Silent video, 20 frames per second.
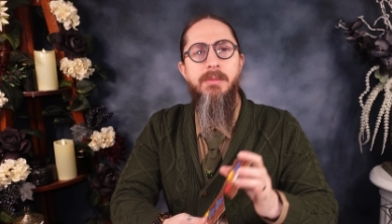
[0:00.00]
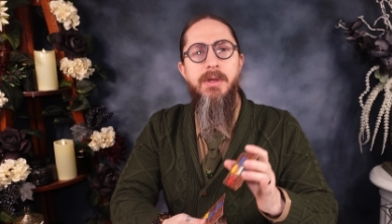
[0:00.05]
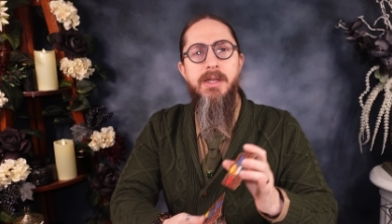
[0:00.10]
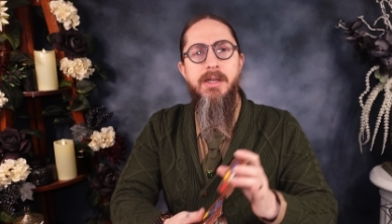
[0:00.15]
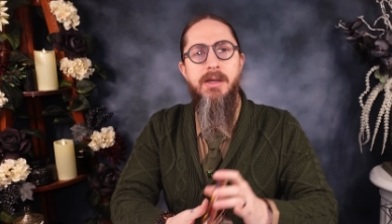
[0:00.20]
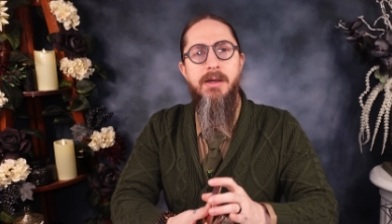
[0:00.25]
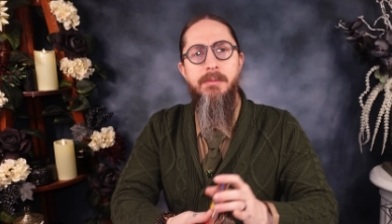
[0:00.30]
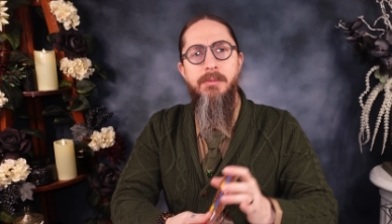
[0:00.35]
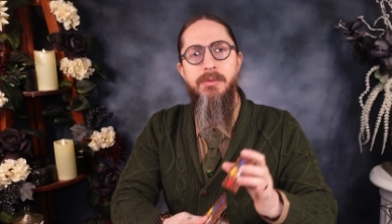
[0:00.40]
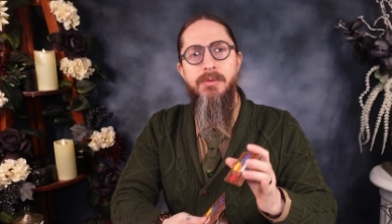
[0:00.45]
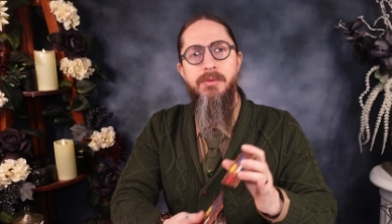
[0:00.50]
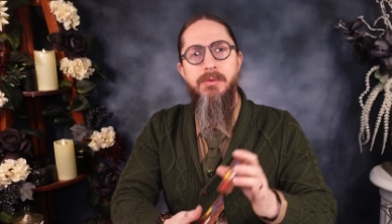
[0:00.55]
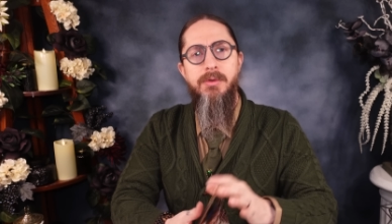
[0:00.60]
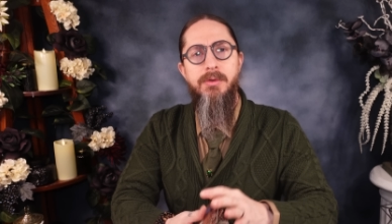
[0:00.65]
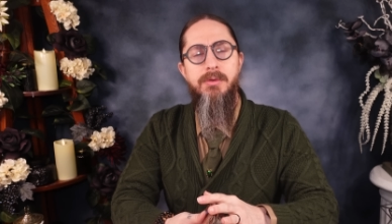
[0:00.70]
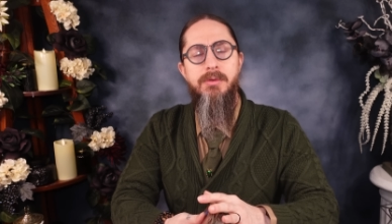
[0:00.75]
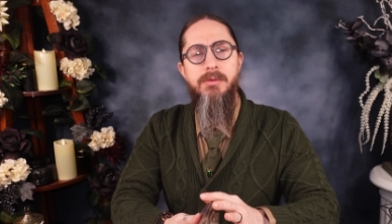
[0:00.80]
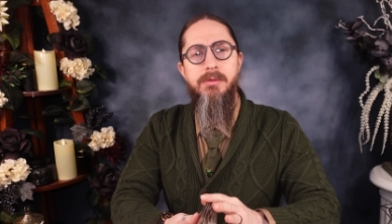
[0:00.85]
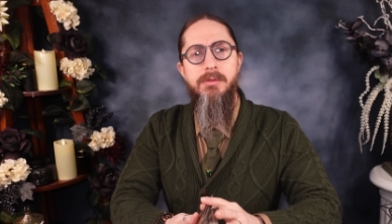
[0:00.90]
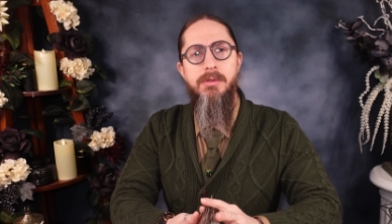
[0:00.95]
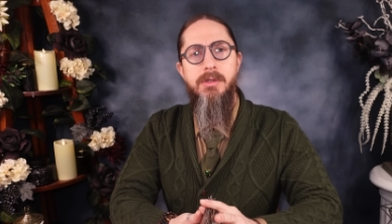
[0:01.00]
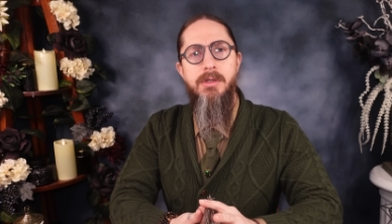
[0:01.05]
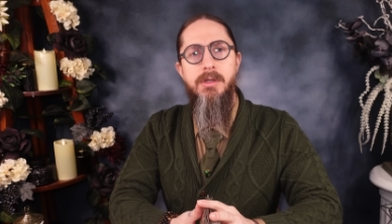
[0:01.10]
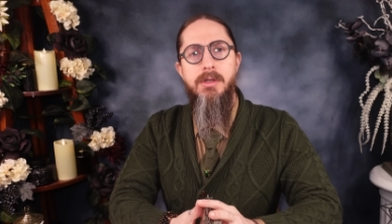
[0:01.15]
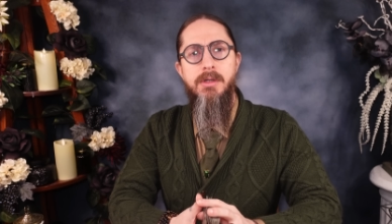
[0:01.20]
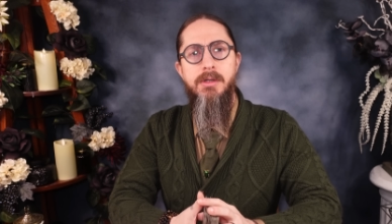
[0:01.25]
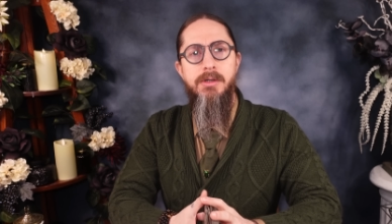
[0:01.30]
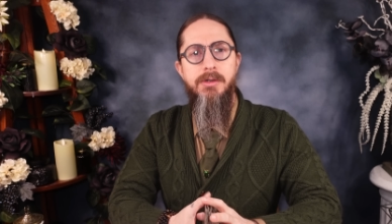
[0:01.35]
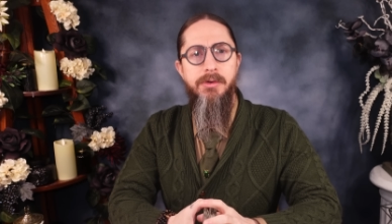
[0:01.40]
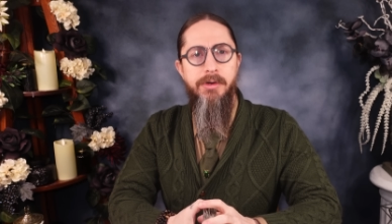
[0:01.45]
may come through
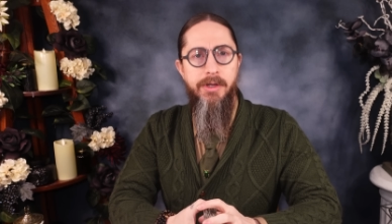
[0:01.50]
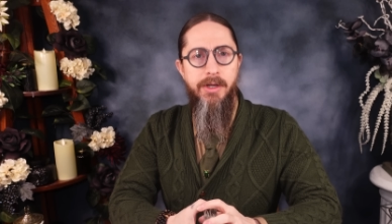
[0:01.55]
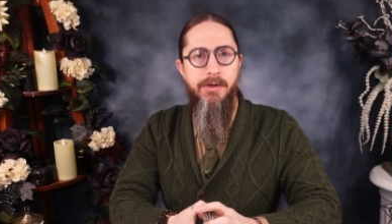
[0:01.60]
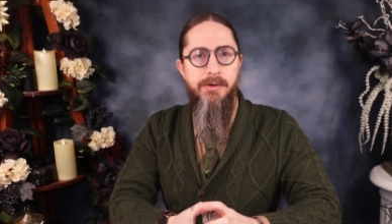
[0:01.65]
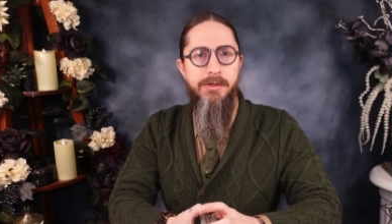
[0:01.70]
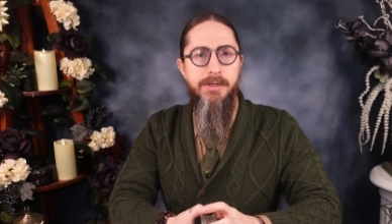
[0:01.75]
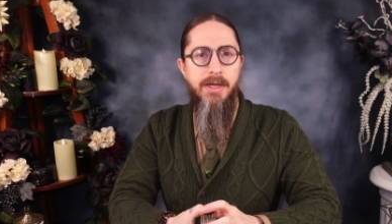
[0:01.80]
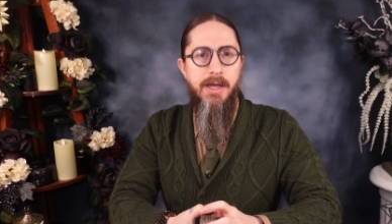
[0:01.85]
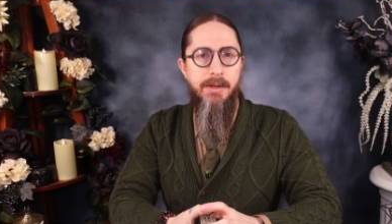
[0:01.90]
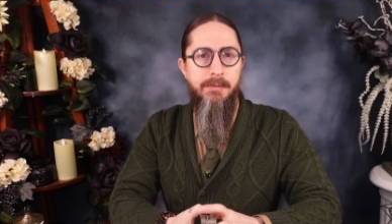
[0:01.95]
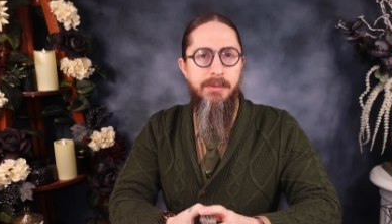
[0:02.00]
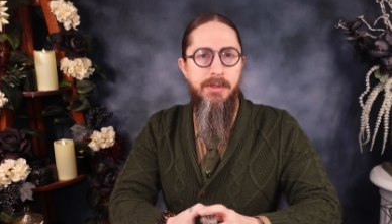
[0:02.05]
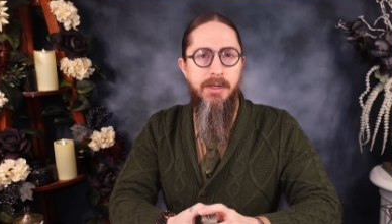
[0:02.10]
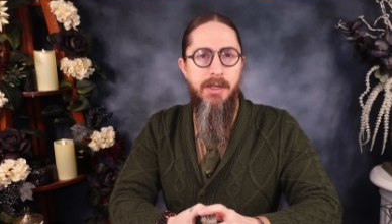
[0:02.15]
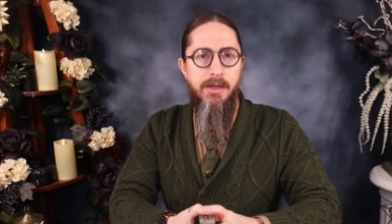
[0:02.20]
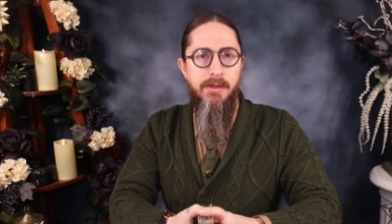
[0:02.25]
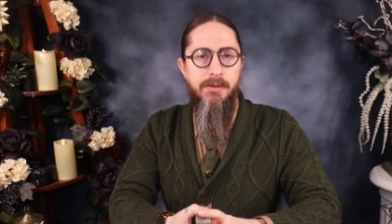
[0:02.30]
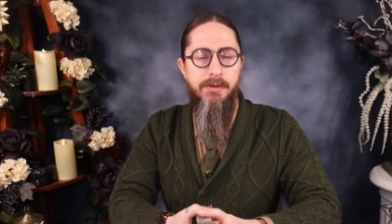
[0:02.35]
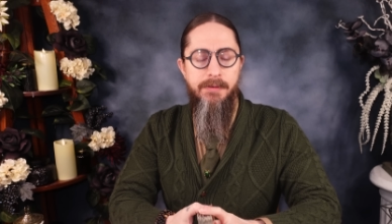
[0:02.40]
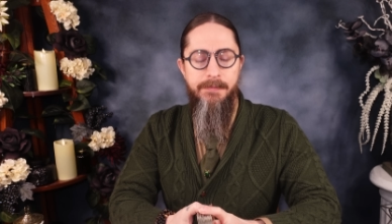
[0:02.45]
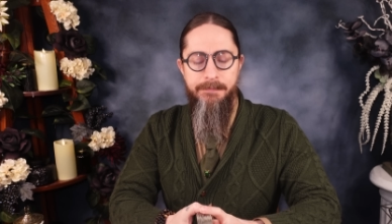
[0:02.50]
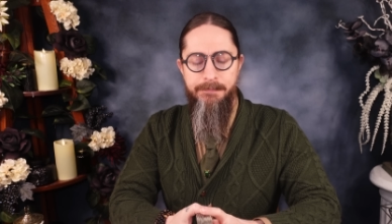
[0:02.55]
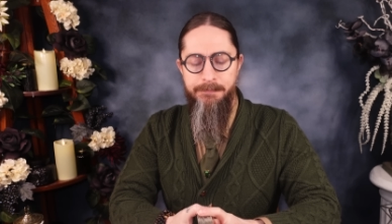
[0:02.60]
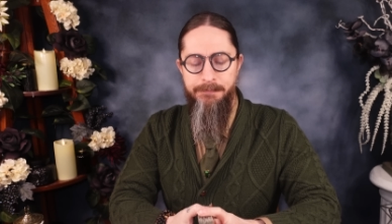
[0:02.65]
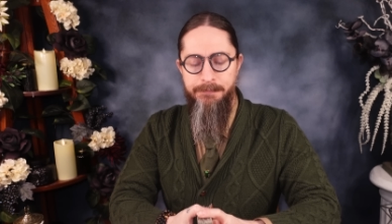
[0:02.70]
during our time together.